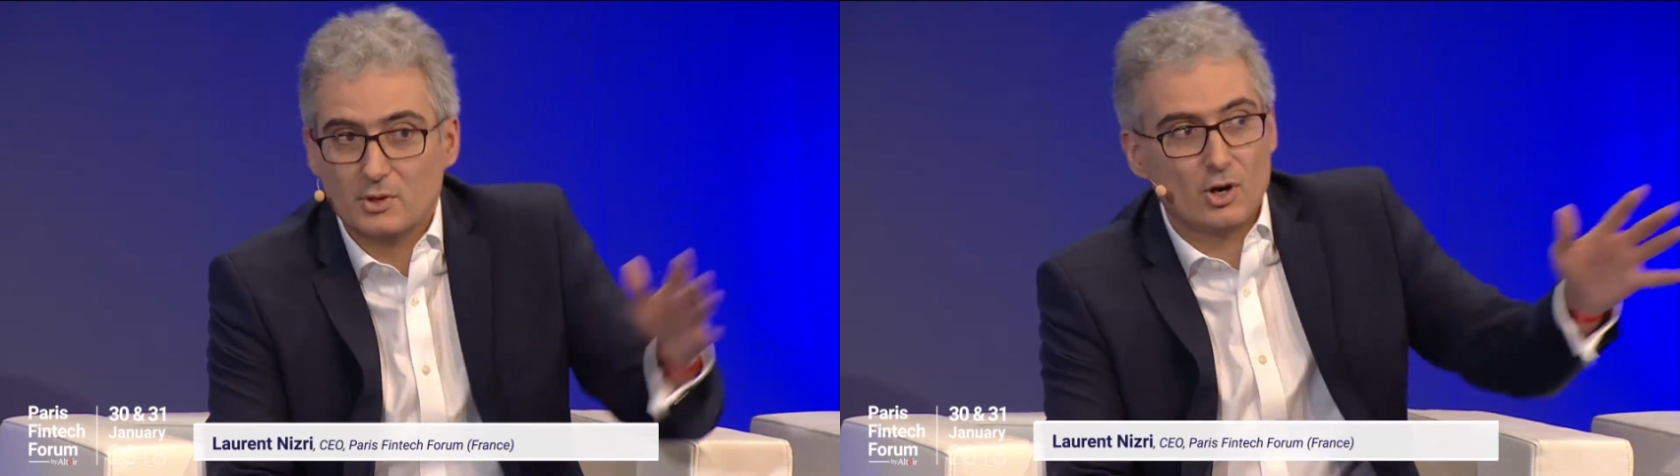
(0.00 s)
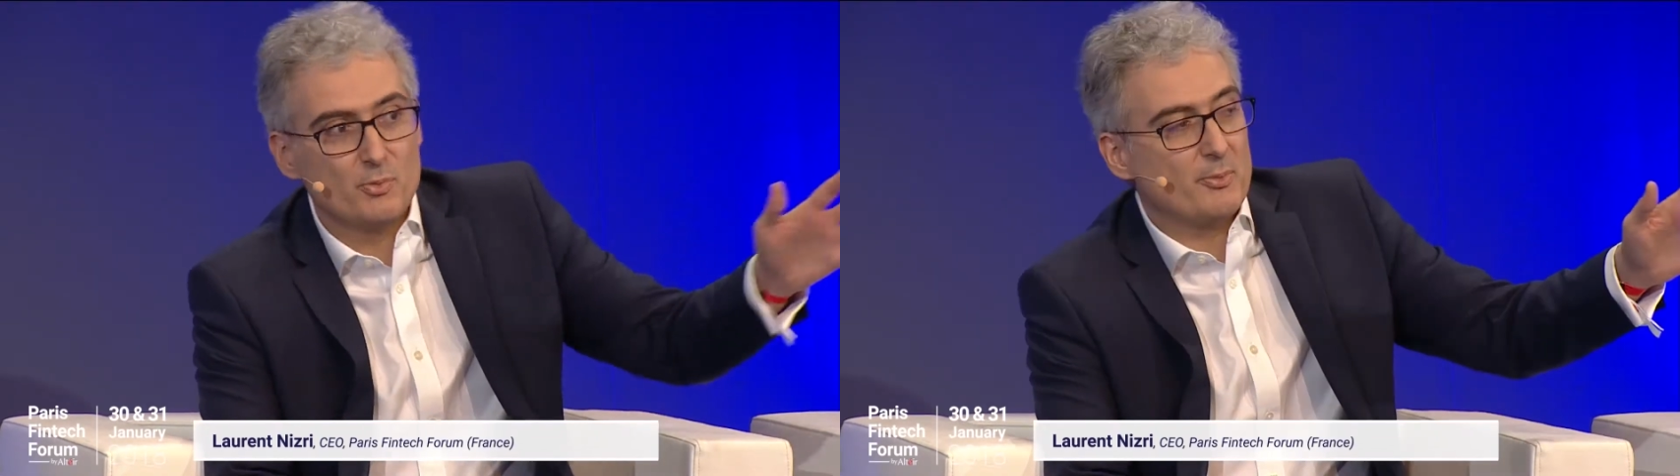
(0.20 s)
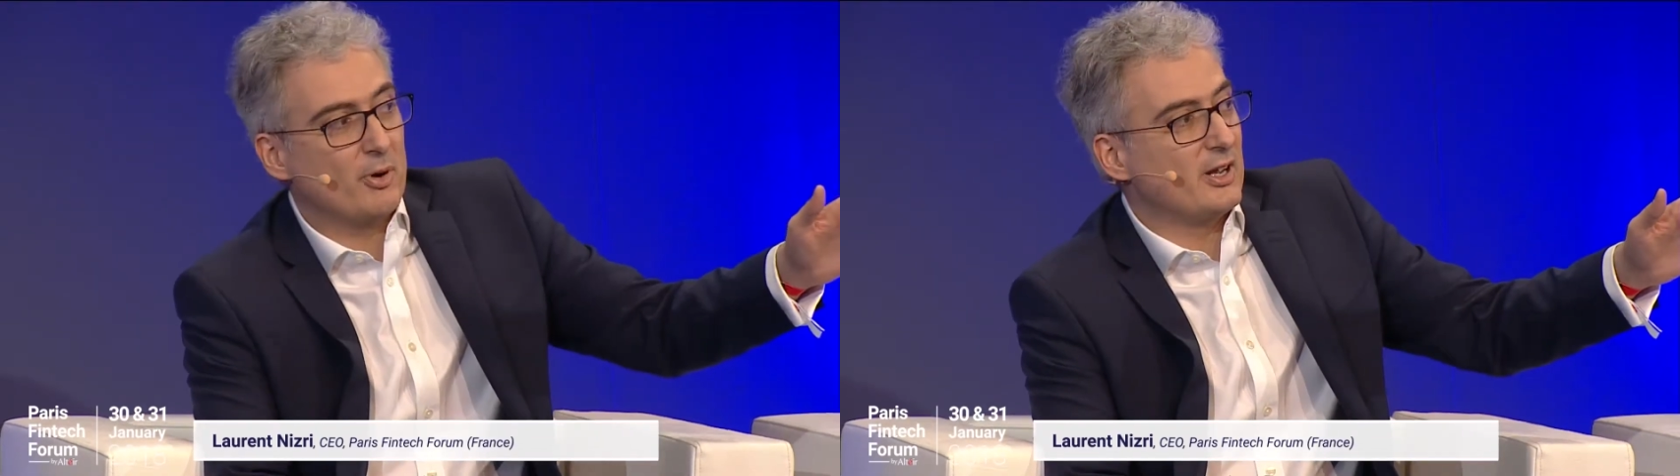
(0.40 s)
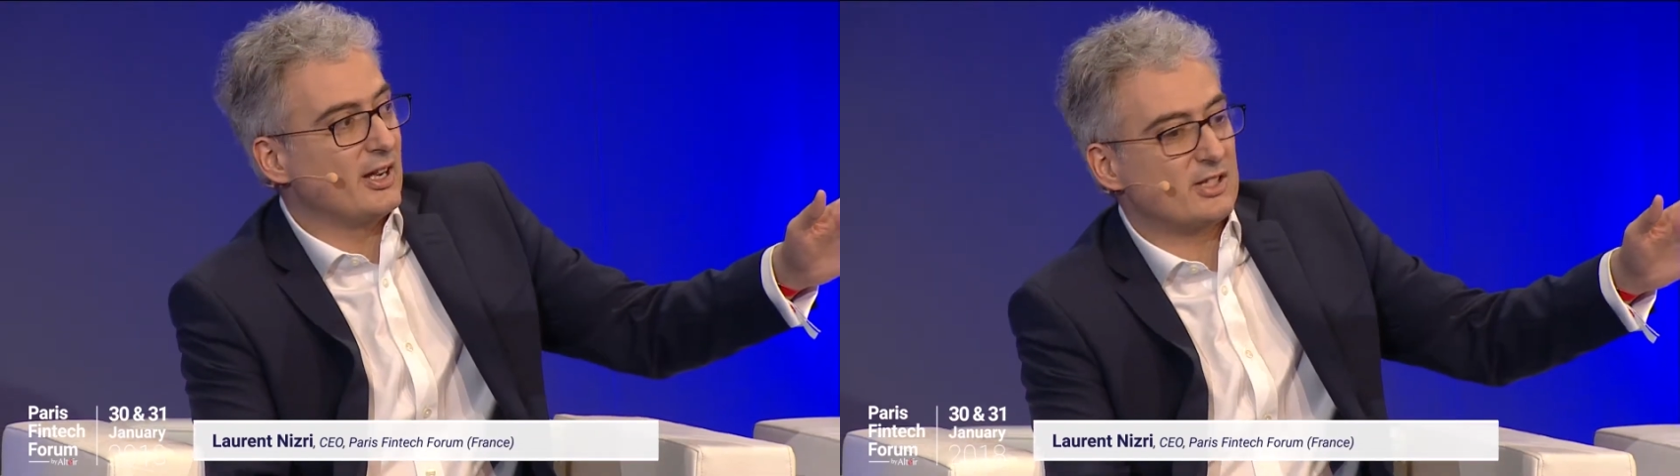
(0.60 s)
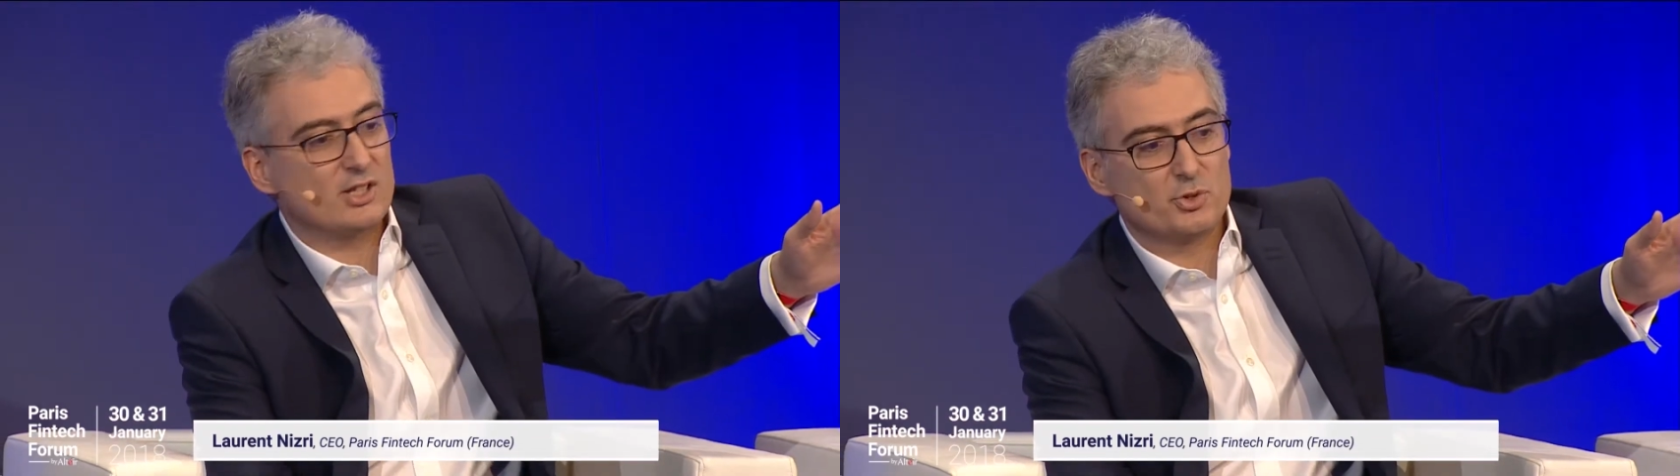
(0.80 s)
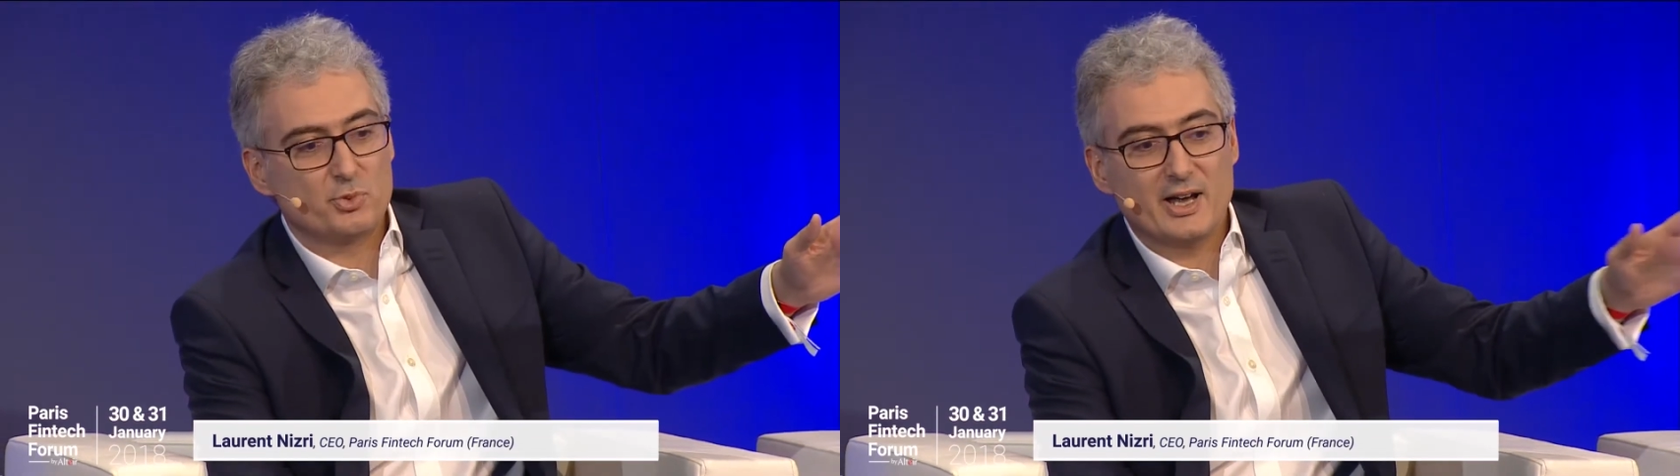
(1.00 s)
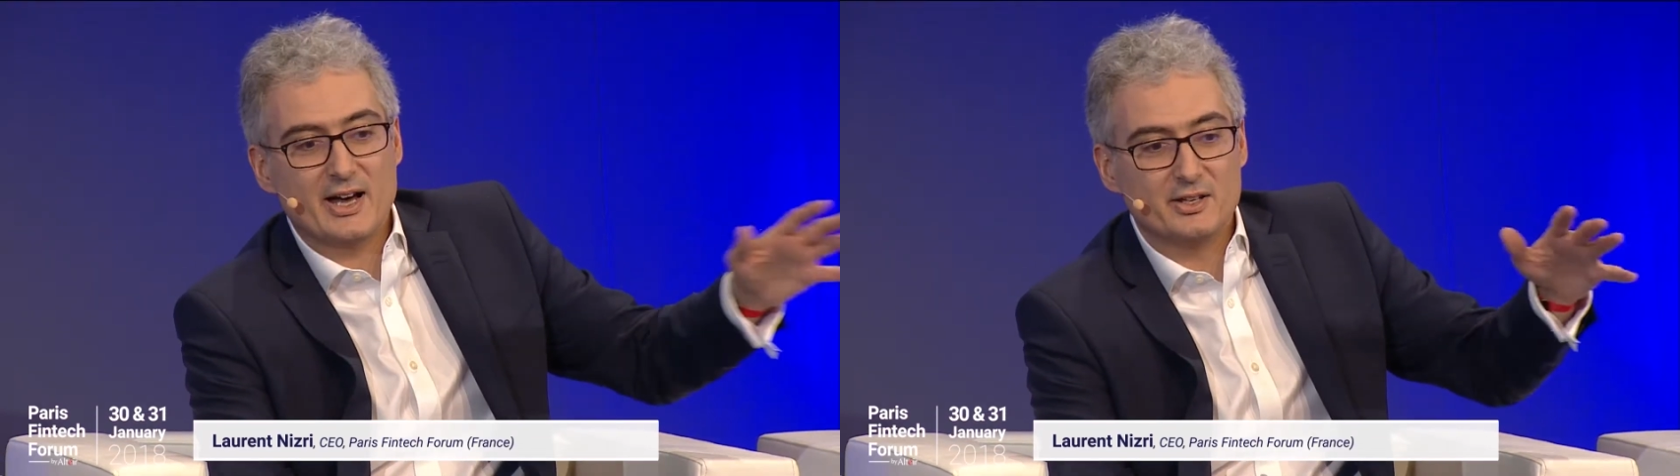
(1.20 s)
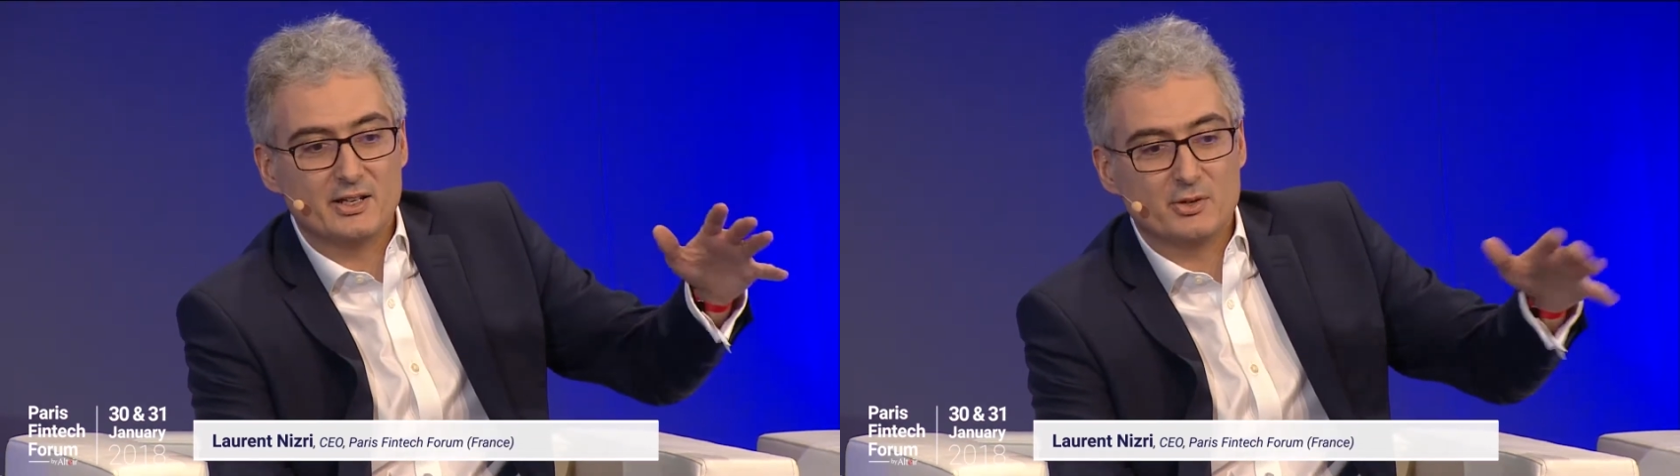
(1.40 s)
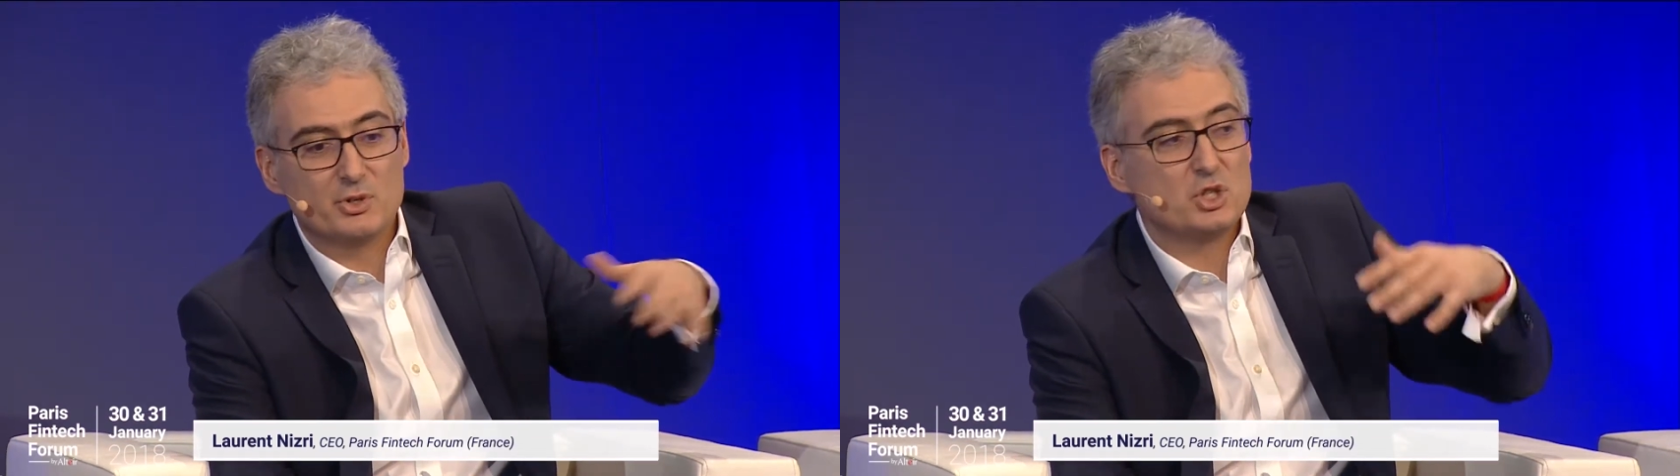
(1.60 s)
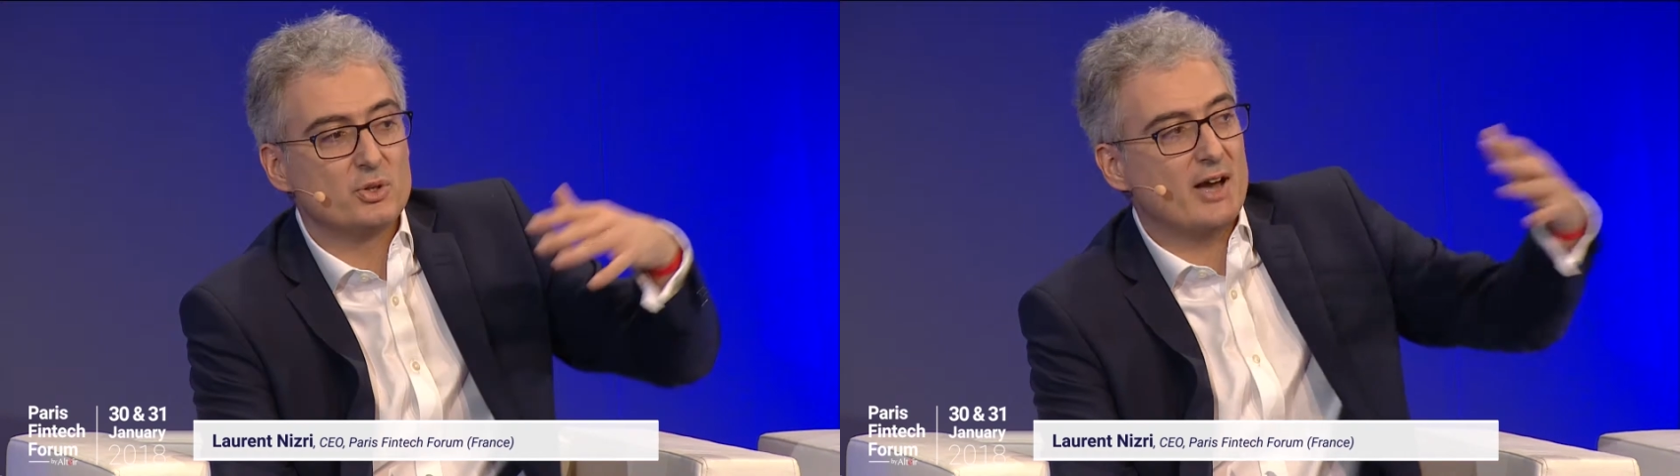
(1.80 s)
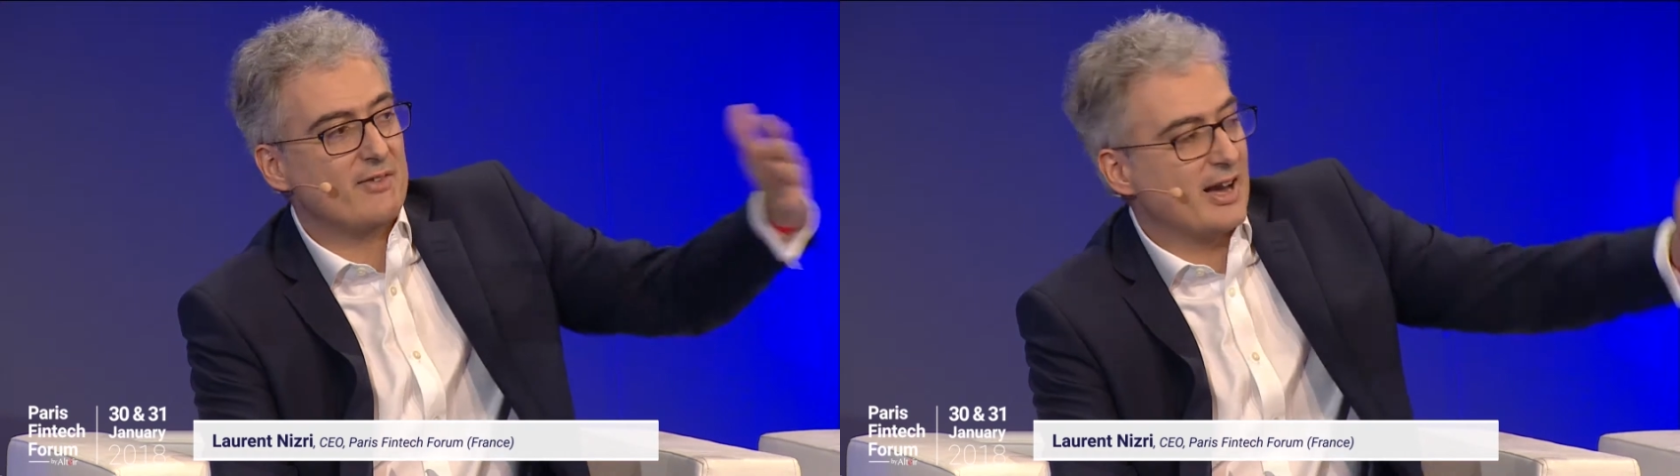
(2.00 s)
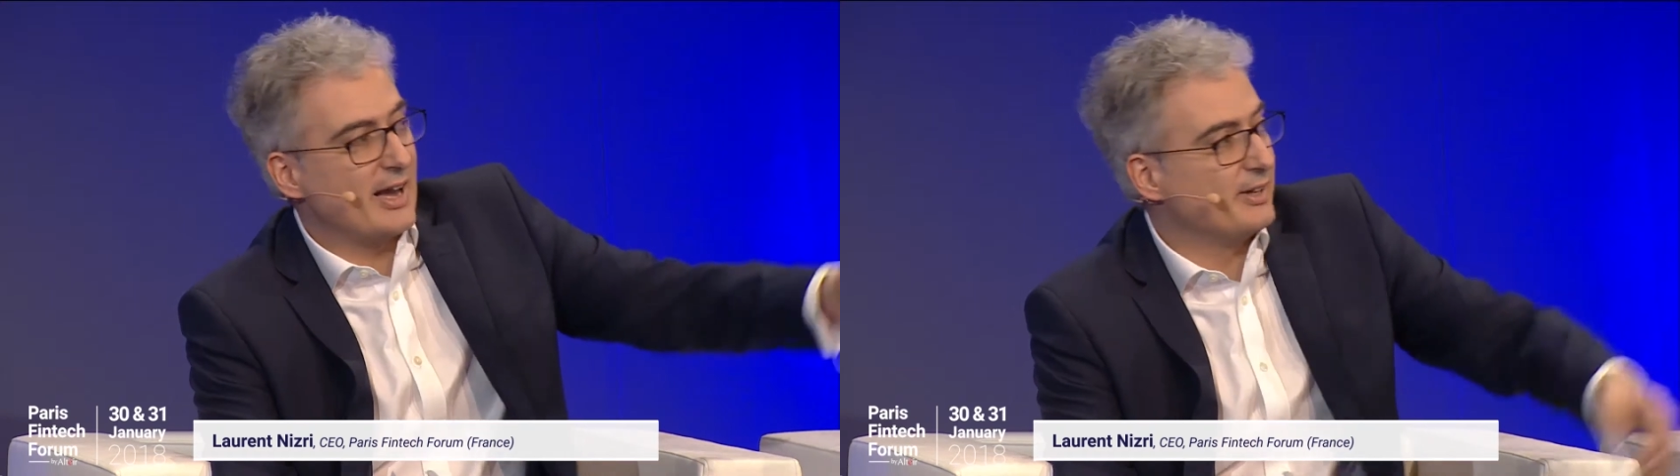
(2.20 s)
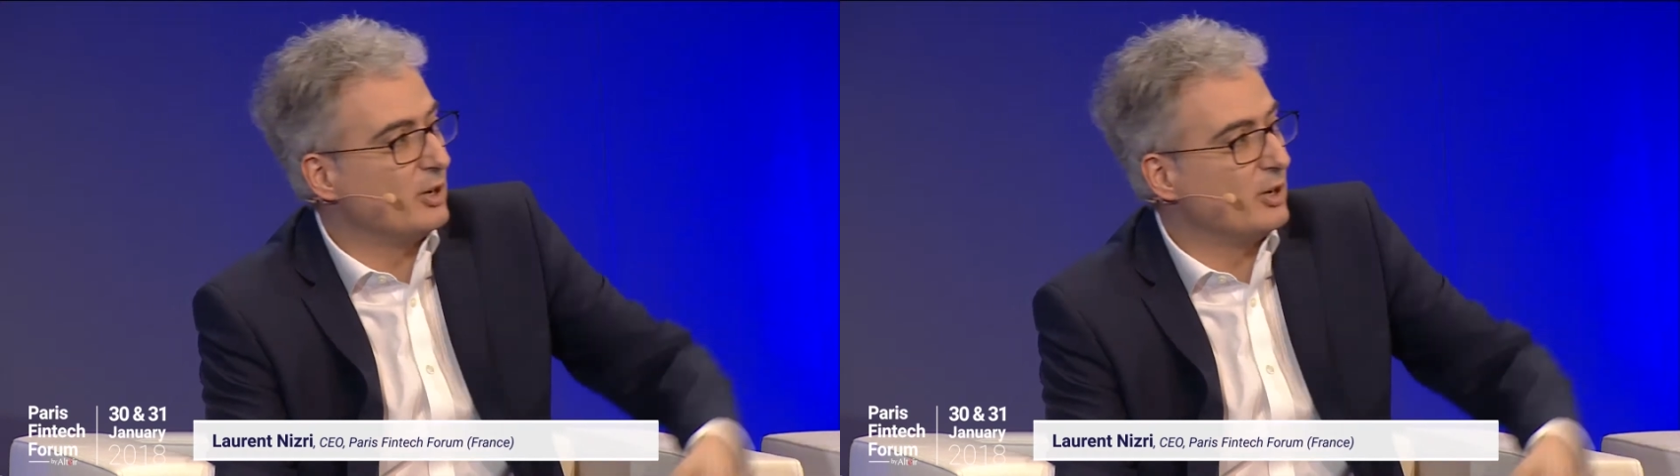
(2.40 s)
all people here thought we should have had